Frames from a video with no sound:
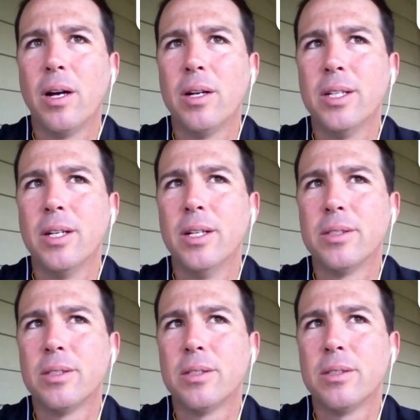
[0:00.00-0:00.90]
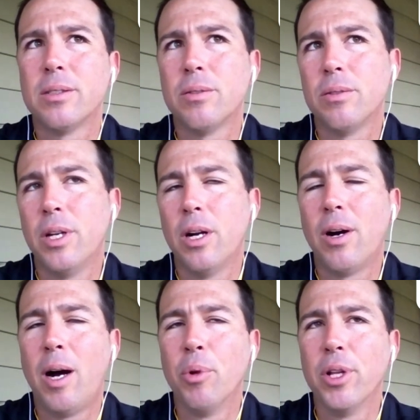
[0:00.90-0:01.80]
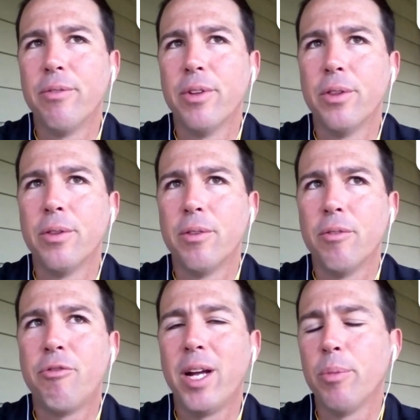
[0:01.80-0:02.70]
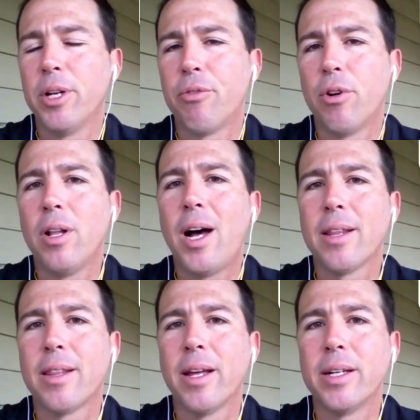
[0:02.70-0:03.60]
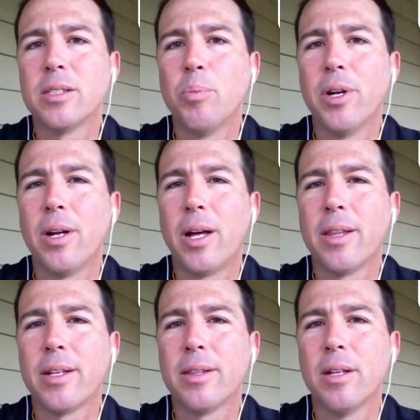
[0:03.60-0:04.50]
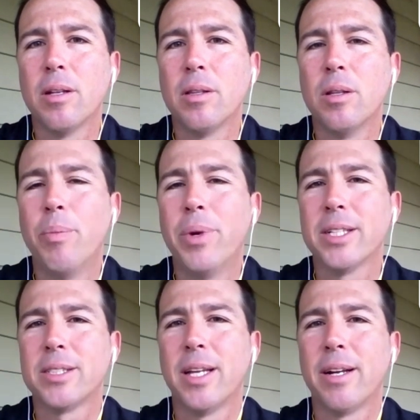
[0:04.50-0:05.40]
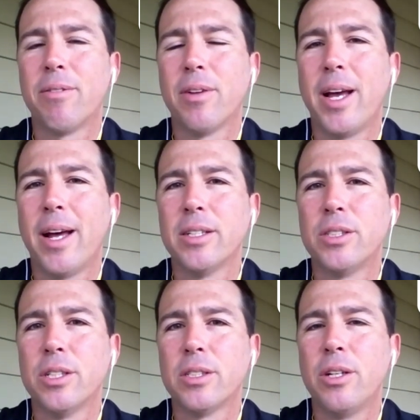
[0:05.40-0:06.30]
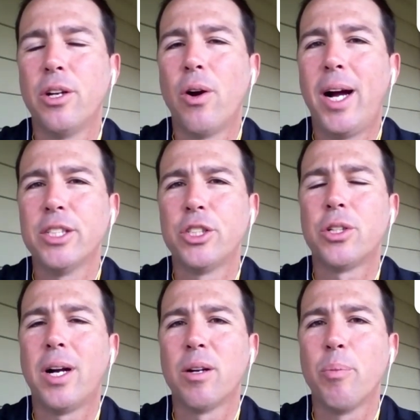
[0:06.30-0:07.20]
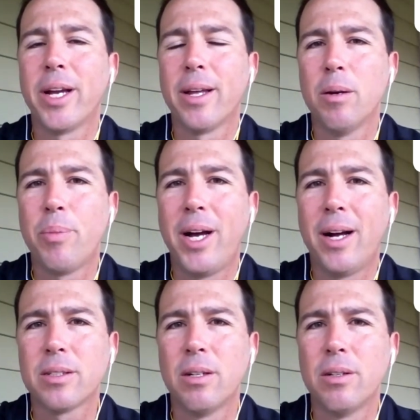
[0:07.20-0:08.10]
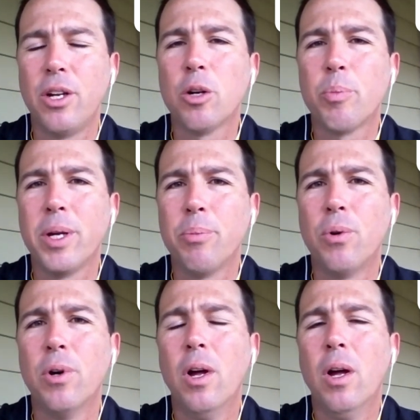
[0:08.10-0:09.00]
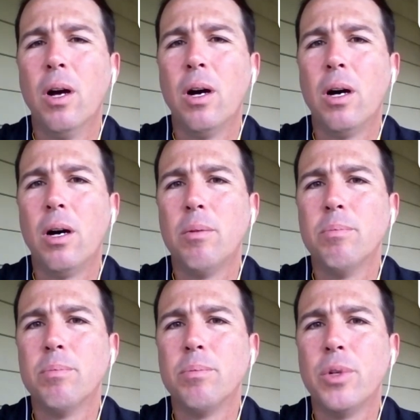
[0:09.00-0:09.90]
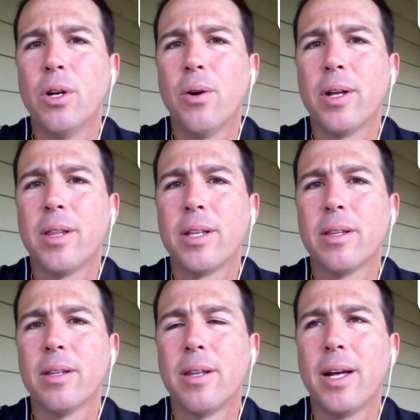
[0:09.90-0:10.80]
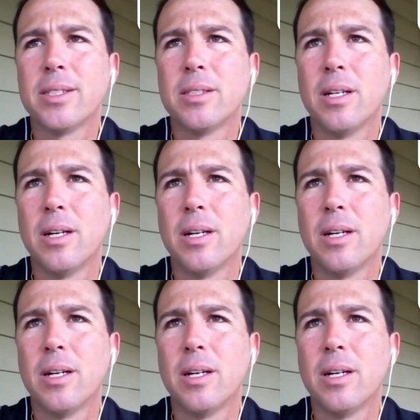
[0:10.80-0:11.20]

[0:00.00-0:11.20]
it's, you know, I believe in family for a lot of things, but I think the biggest thing for that is just, you know, as you're trying to make an impact on young people, you know, I think that's